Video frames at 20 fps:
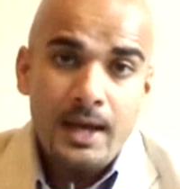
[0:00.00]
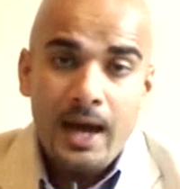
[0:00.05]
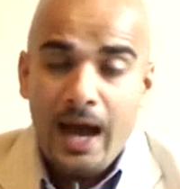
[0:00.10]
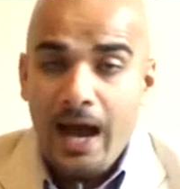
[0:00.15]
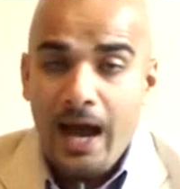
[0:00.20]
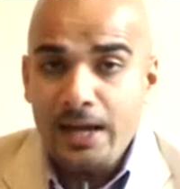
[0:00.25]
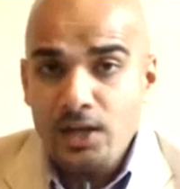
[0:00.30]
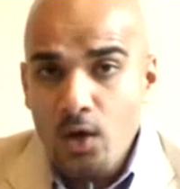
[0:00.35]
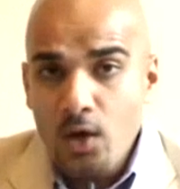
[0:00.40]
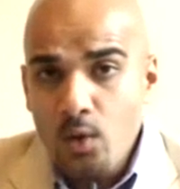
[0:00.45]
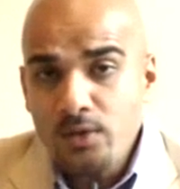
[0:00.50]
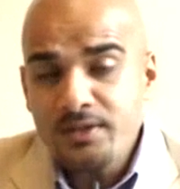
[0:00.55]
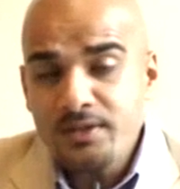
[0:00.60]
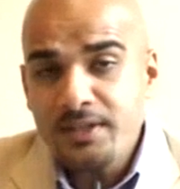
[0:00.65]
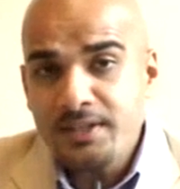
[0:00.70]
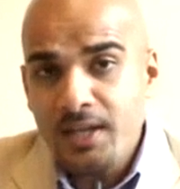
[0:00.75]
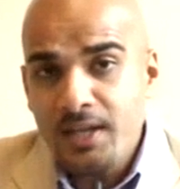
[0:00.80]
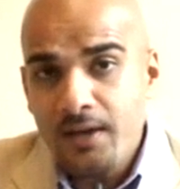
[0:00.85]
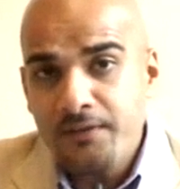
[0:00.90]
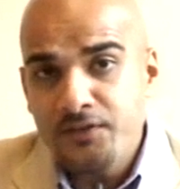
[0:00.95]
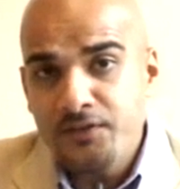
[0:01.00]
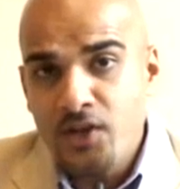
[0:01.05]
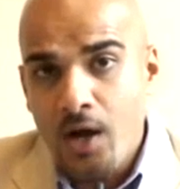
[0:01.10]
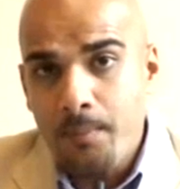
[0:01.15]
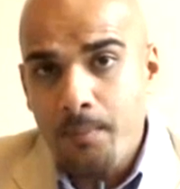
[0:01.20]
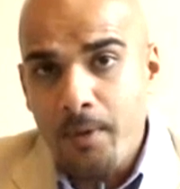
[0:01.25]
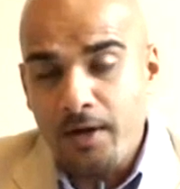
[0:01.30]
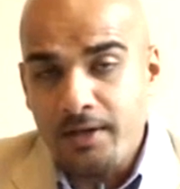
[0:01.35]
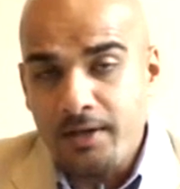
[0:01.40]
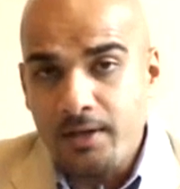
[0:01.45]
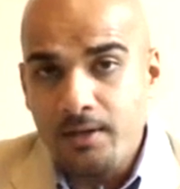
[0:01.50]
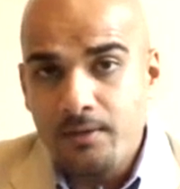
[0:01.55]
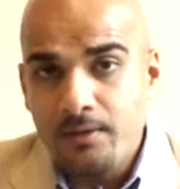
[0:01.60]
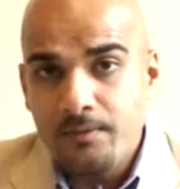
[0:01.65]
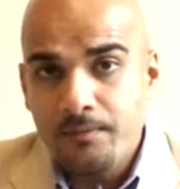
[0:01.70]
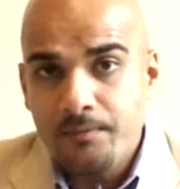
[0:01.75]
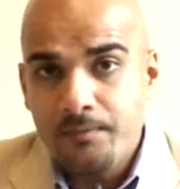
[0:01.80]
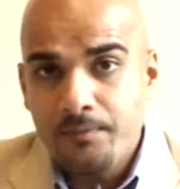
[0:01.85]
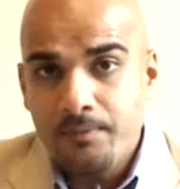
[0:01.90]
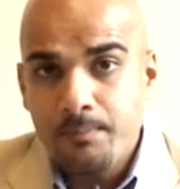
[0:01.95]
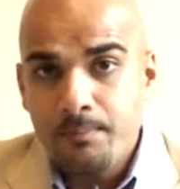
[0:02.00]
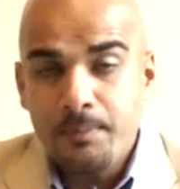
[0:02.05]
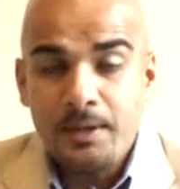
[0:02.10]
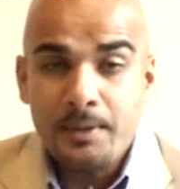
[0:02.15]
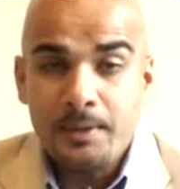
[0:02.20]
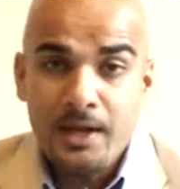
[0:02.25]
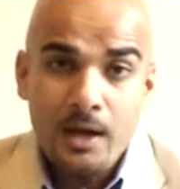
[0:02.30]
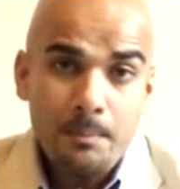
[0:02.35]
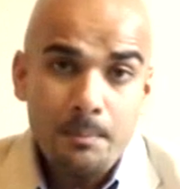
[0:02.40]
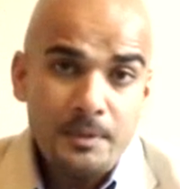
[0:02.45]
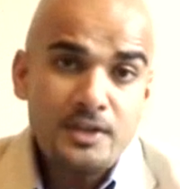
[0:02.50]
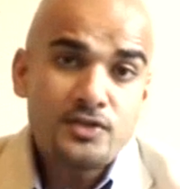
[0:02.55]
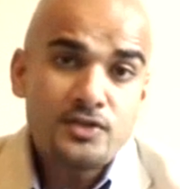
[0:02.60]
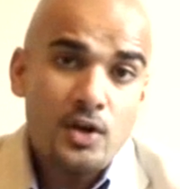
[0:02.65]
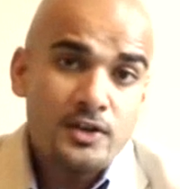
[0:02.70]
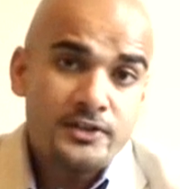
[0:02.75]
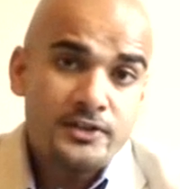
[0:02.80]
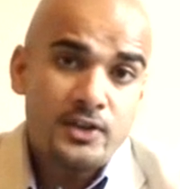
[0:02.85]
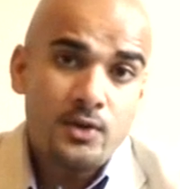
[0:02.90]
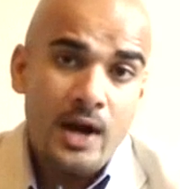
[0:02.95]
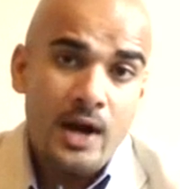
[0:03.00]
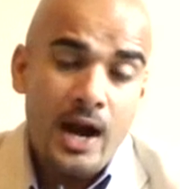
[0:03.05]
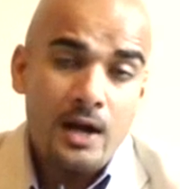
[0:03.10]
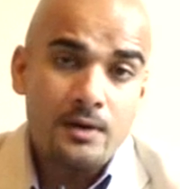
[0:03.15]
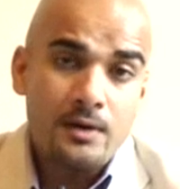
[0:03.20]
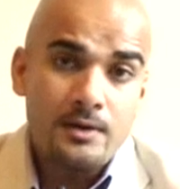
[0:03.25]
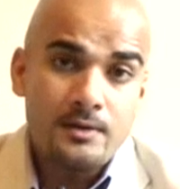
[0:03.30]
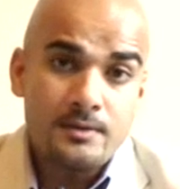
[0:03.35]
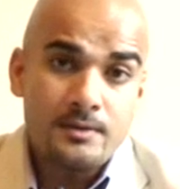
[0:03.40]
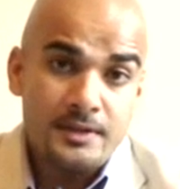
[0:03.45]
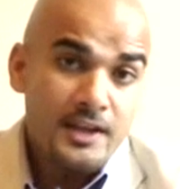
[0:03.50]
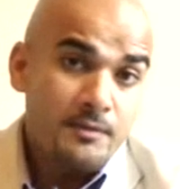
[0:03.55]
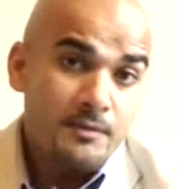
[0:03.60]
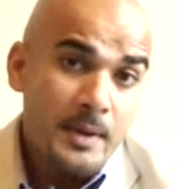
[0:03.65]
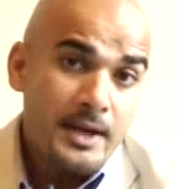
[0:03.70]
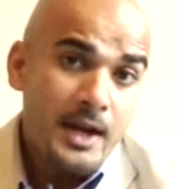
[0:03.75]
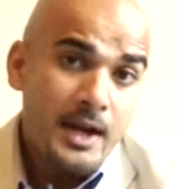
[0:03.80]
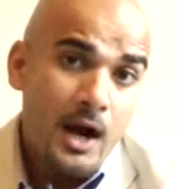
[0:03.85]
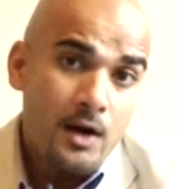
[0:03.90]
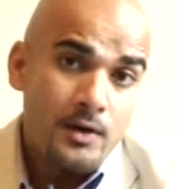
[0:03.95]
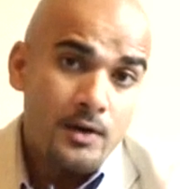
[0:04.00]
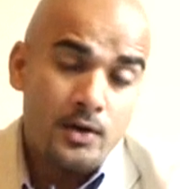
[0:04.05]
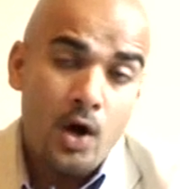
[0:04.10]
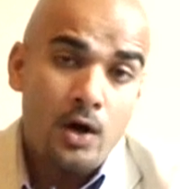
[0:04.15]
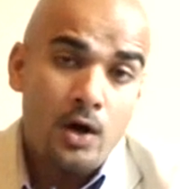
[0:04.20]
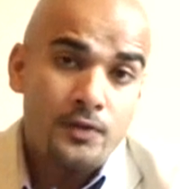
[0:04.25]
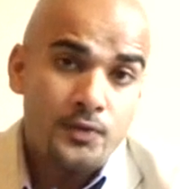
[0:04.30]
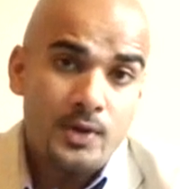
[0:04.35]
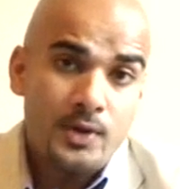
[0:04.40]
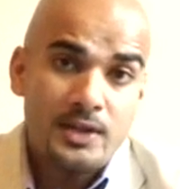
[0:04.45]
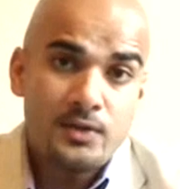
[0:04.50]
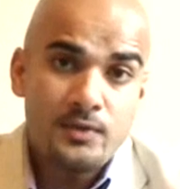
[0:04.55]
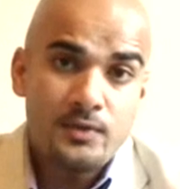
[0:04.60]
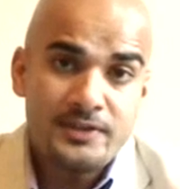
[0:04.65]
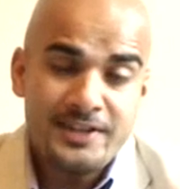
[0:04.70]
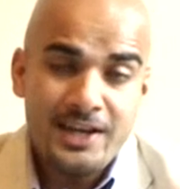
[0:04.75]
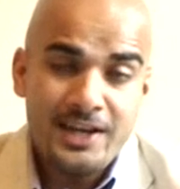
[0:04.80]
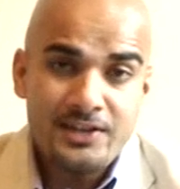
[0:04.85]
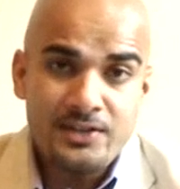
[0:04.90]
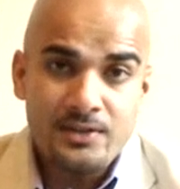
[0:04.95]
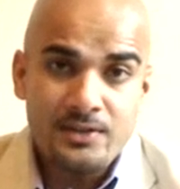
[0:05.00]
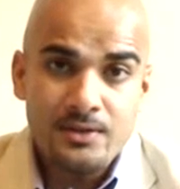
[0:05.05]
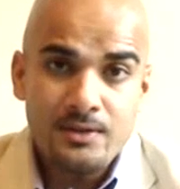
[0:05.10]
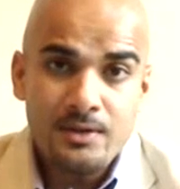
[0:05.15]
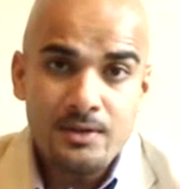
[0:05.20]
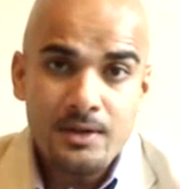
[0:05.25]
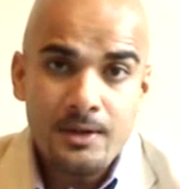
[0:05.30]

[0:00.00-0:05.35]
I know it's a tough job market, but companies are still hiring. They've been hiring all throughout the recession.